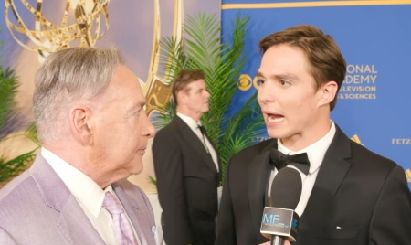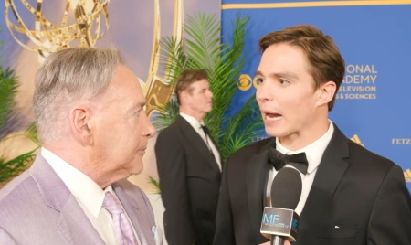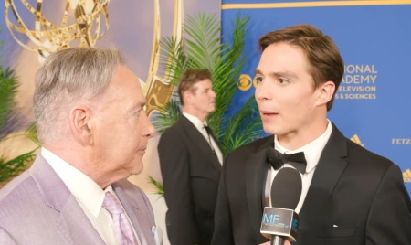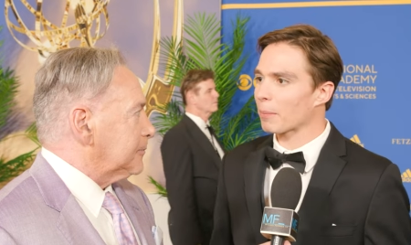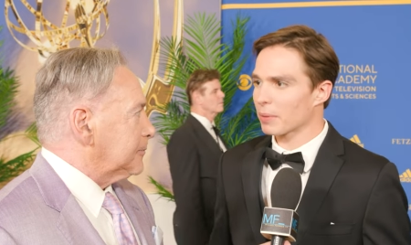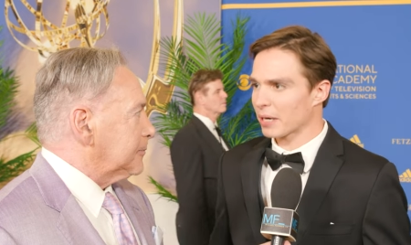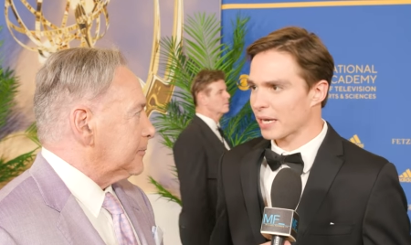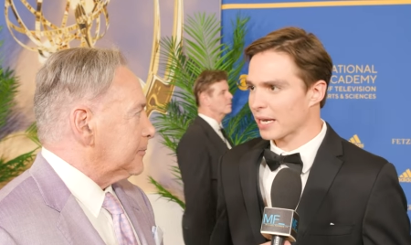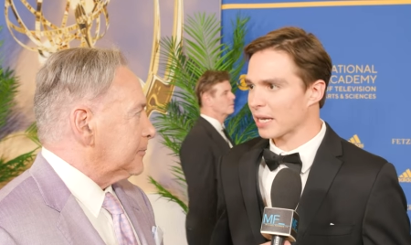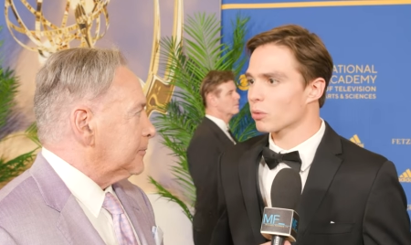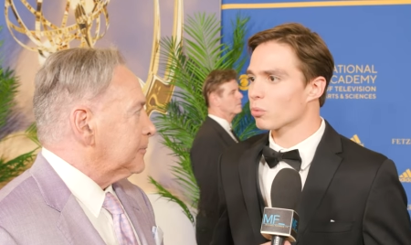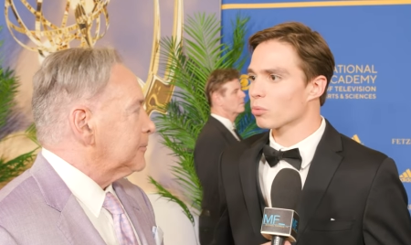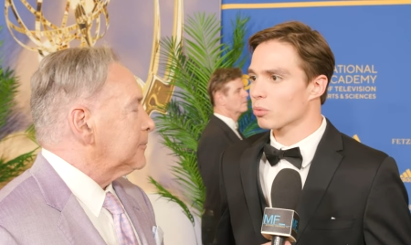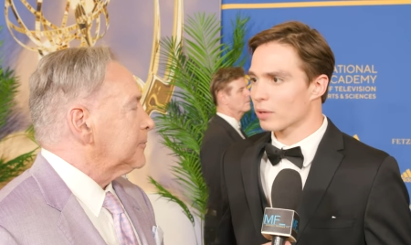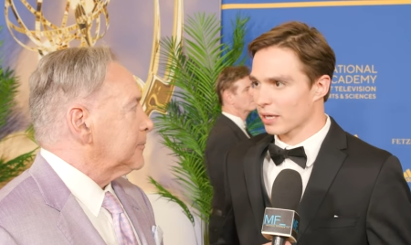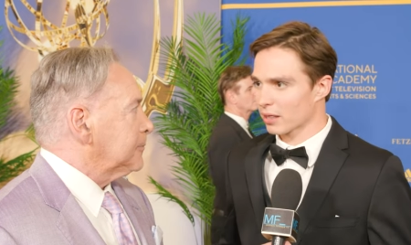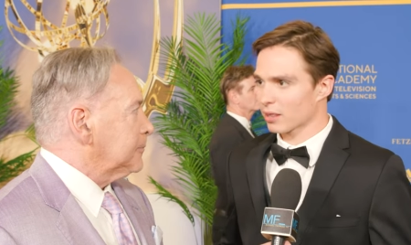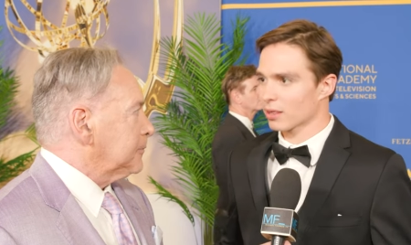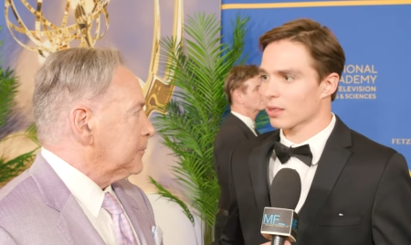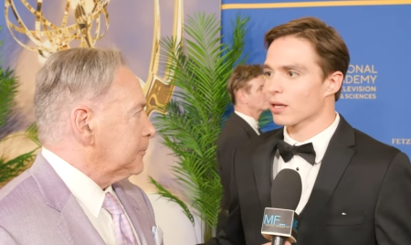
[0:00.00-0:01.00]
Speaker 1: happening
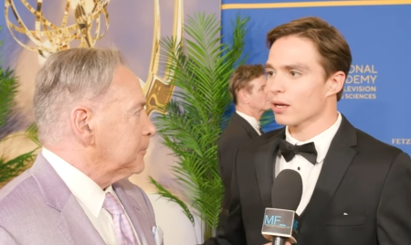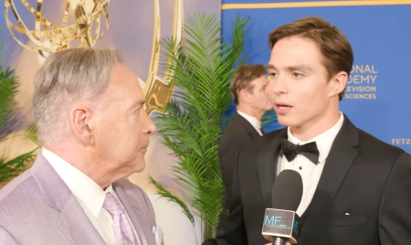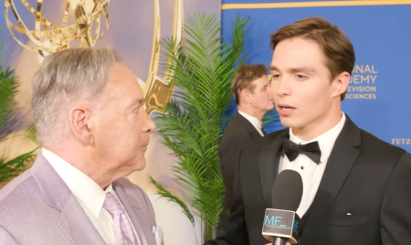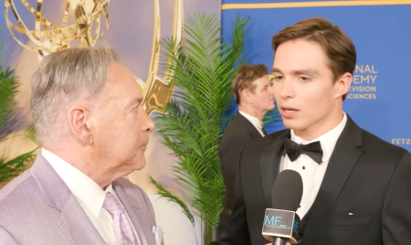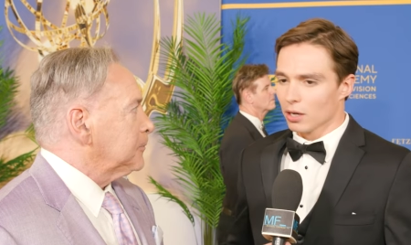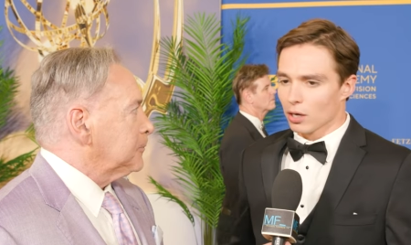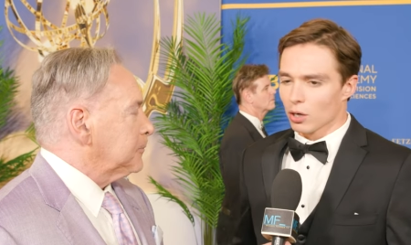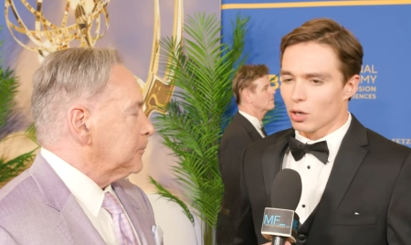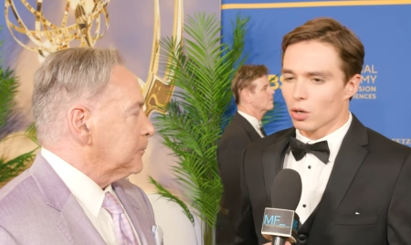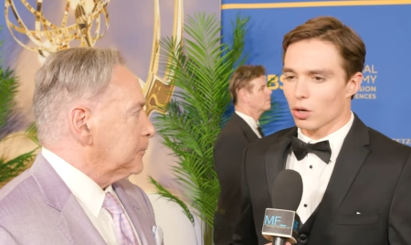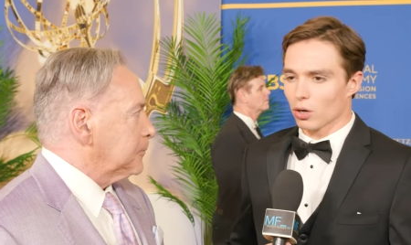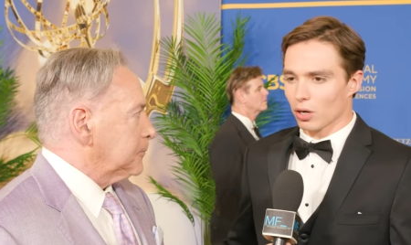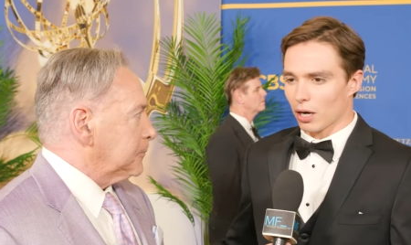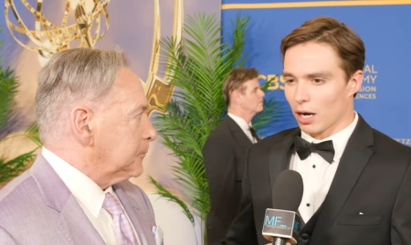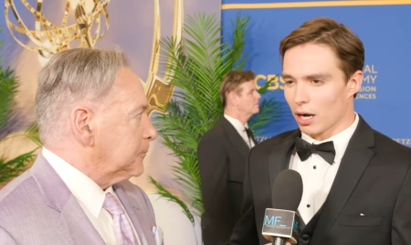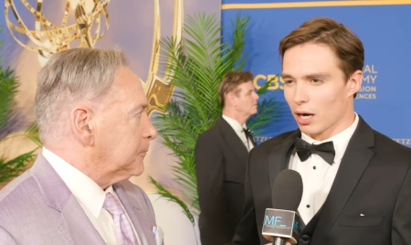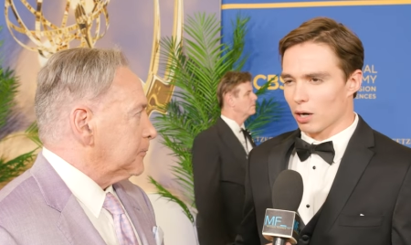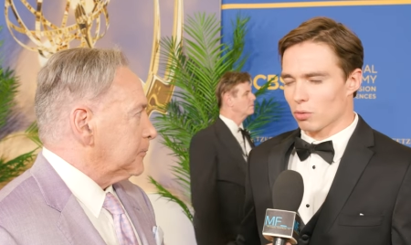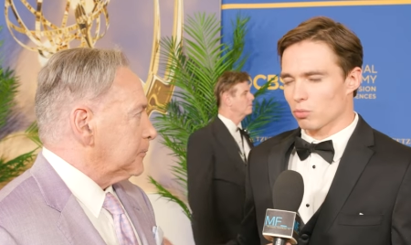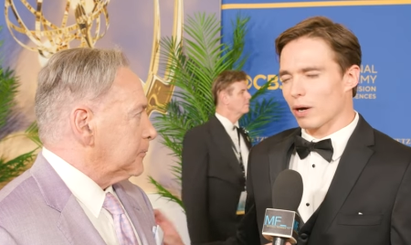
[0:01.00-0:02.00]
with
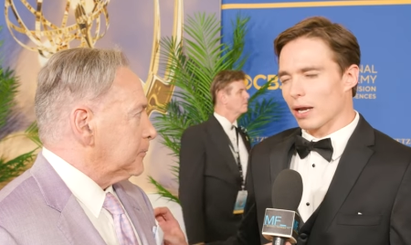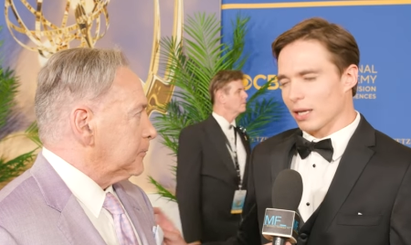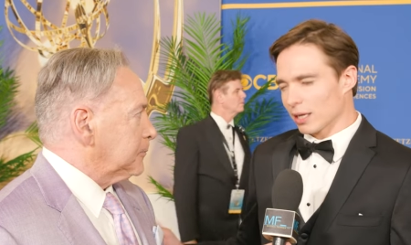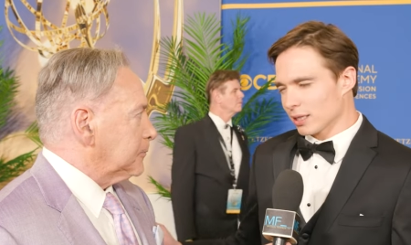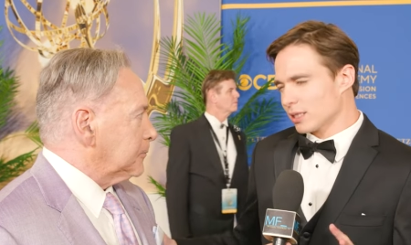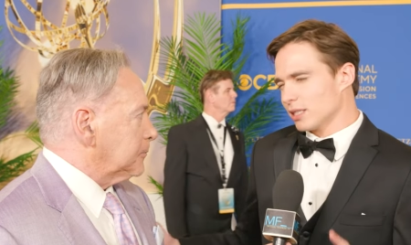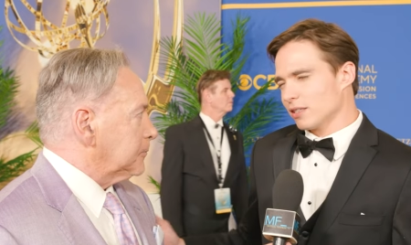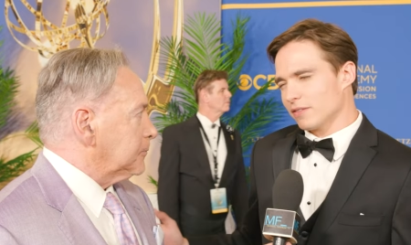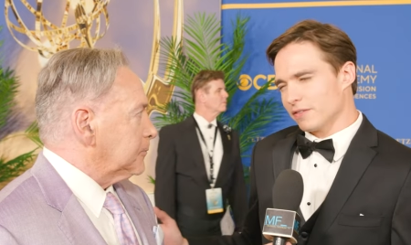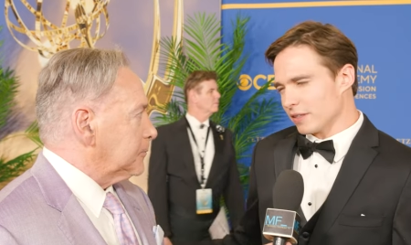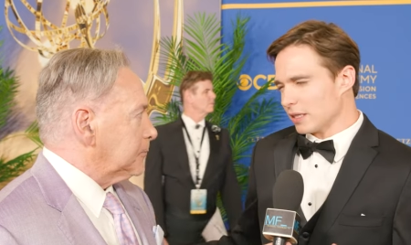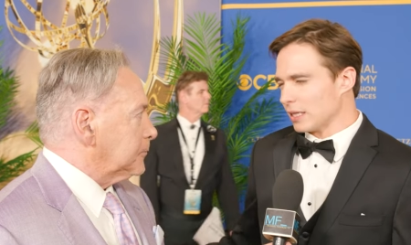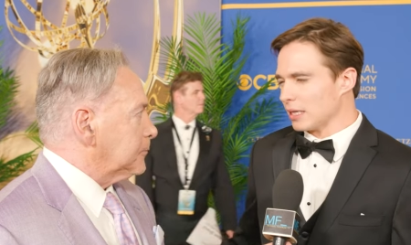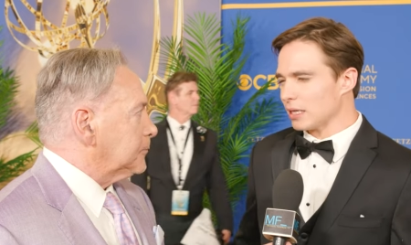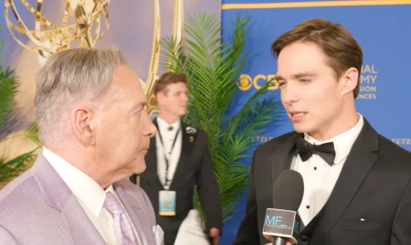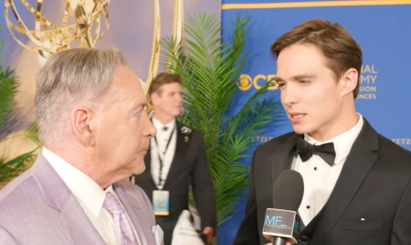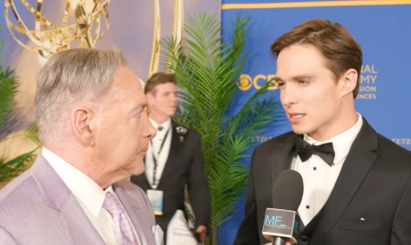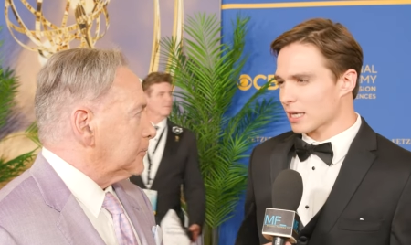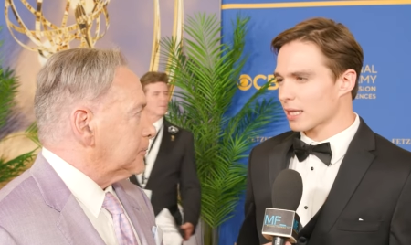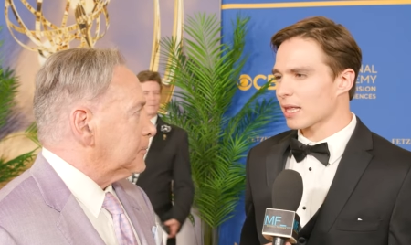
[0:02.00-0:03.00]
uh, relative
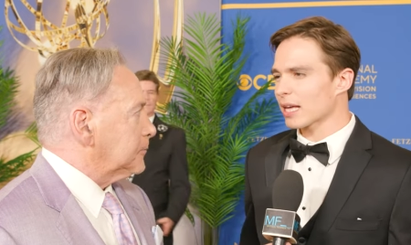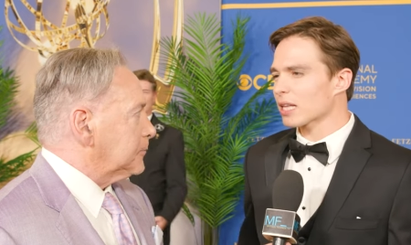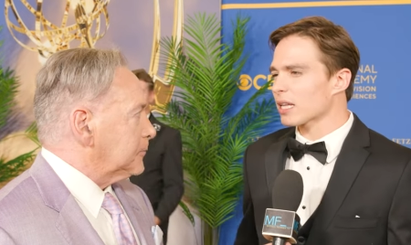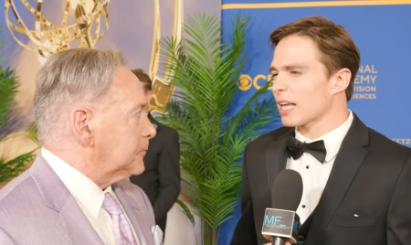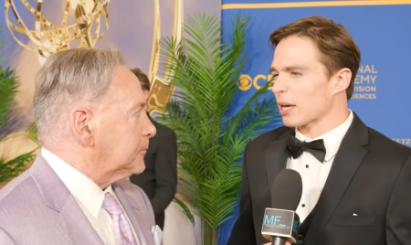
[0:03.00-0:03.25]
ease, I think.